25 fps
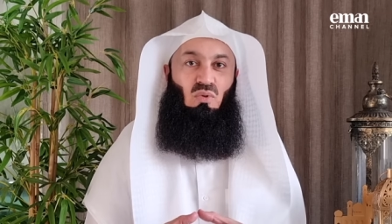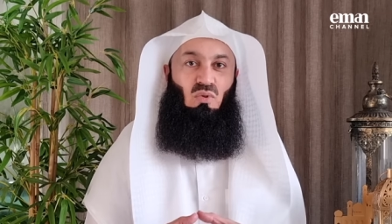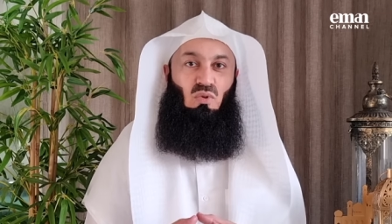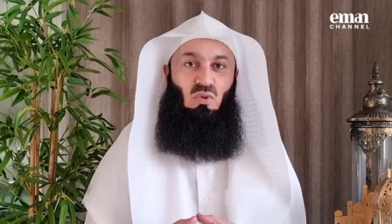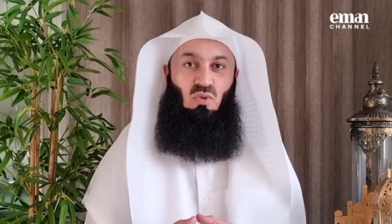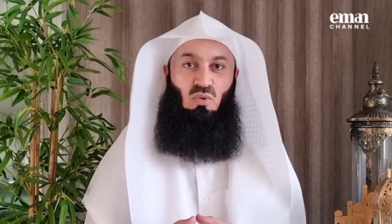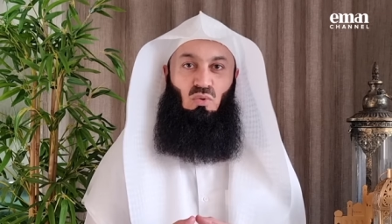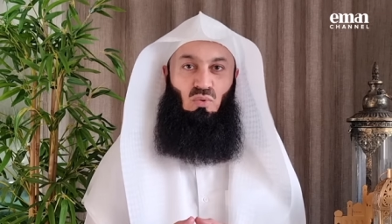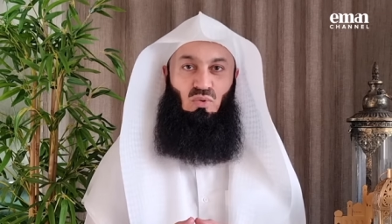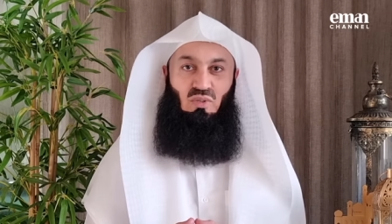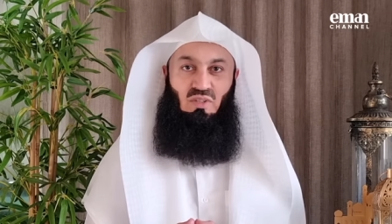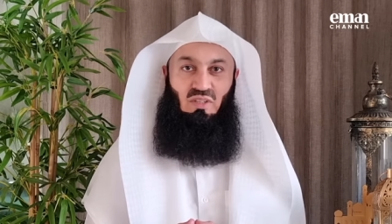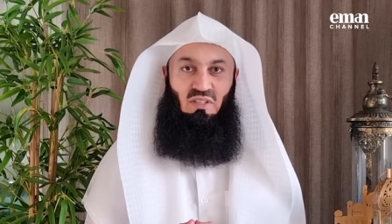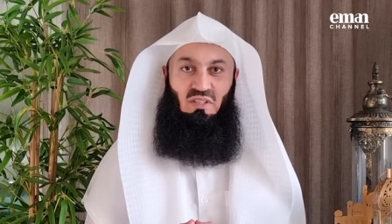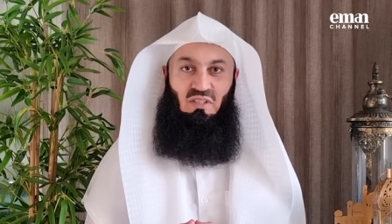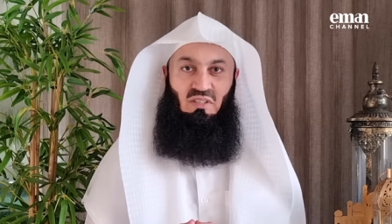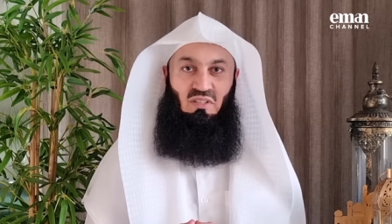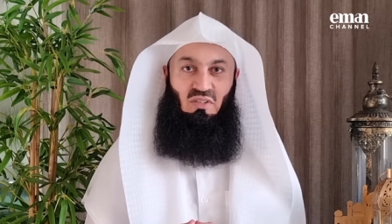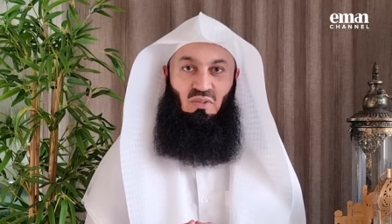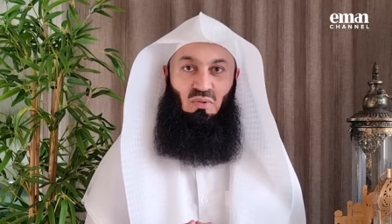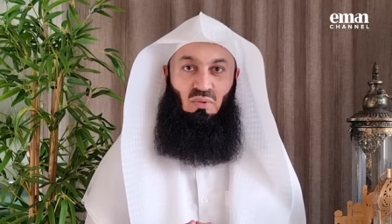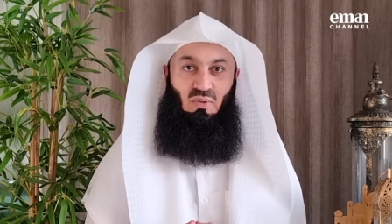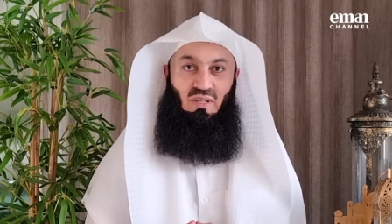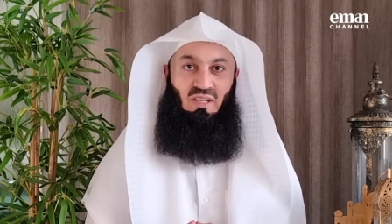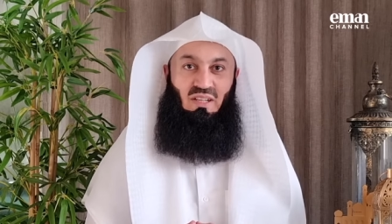You didn't
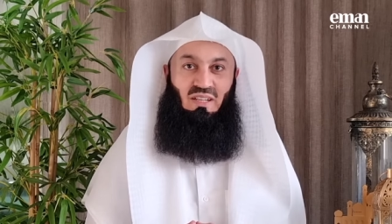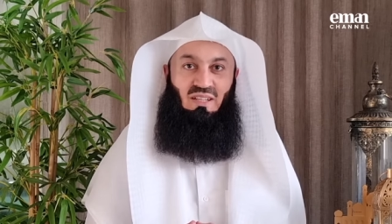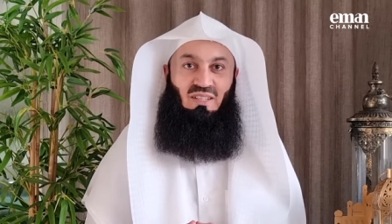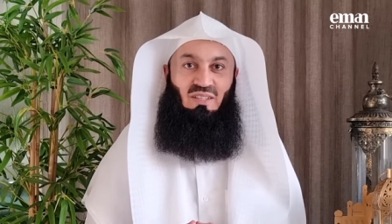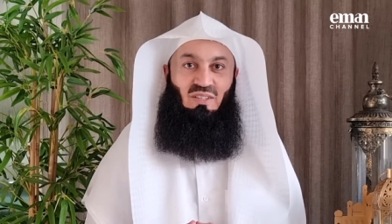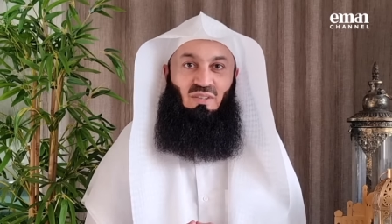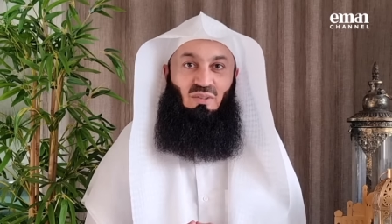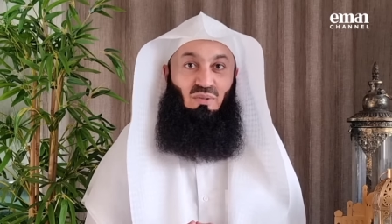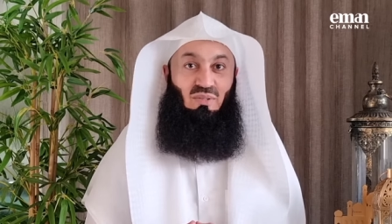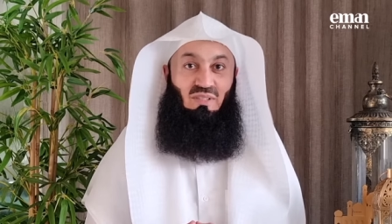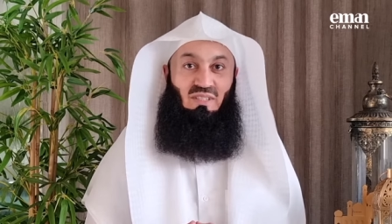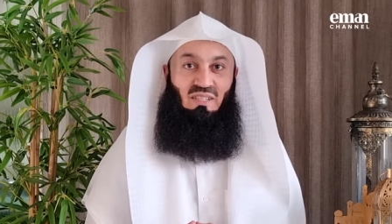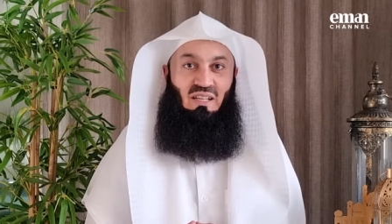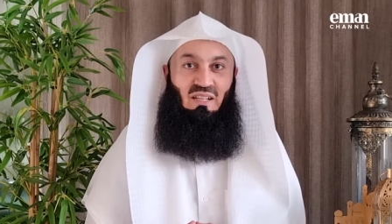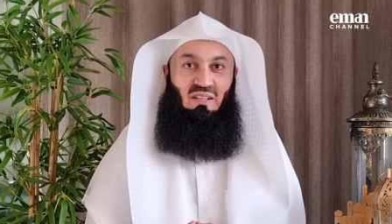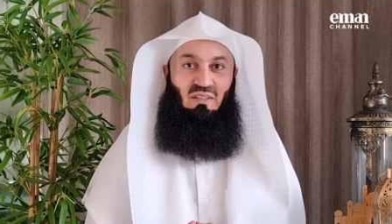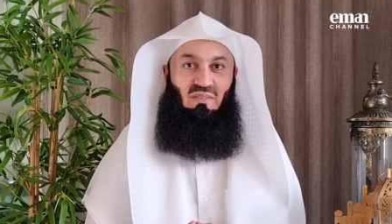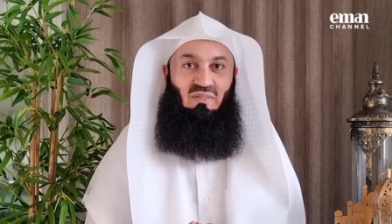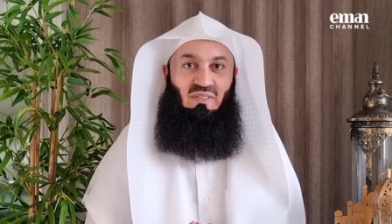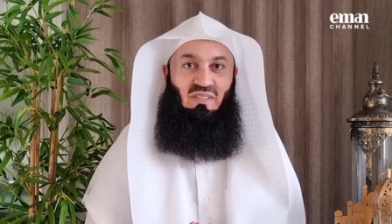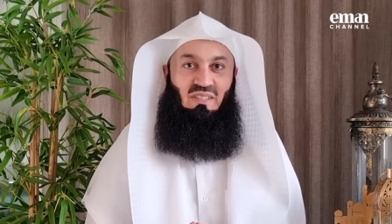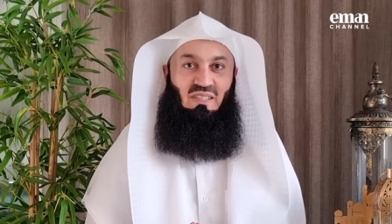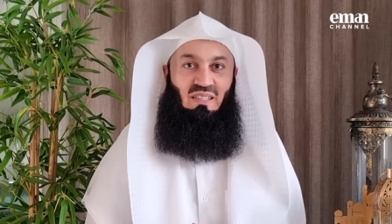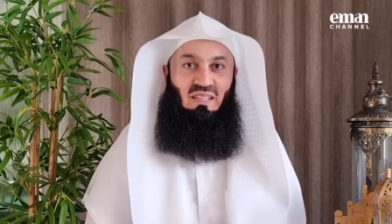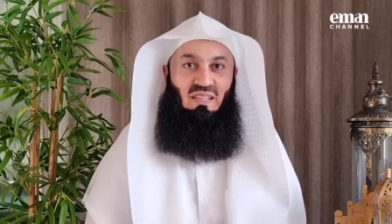connect
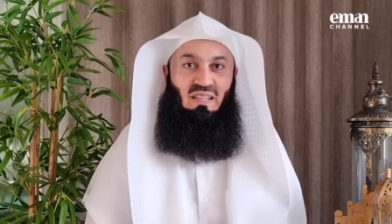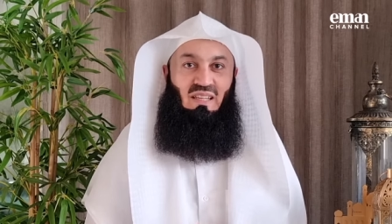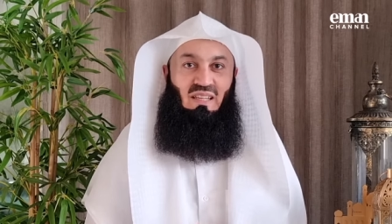yourselves.